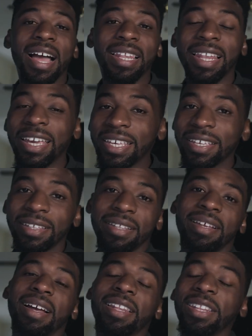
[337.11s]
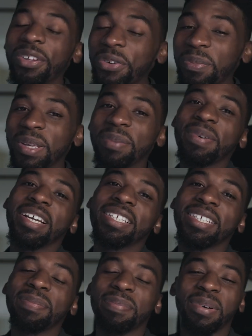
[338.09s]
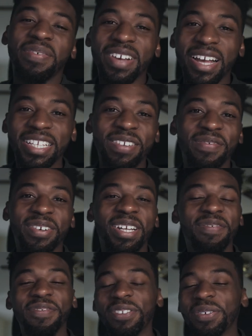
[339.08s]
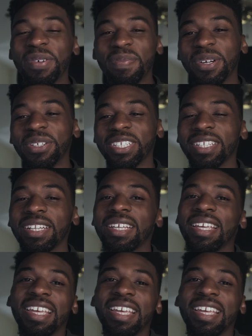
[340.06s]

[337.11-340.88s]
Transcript: I like it a little bit because it provides a very fluid motion,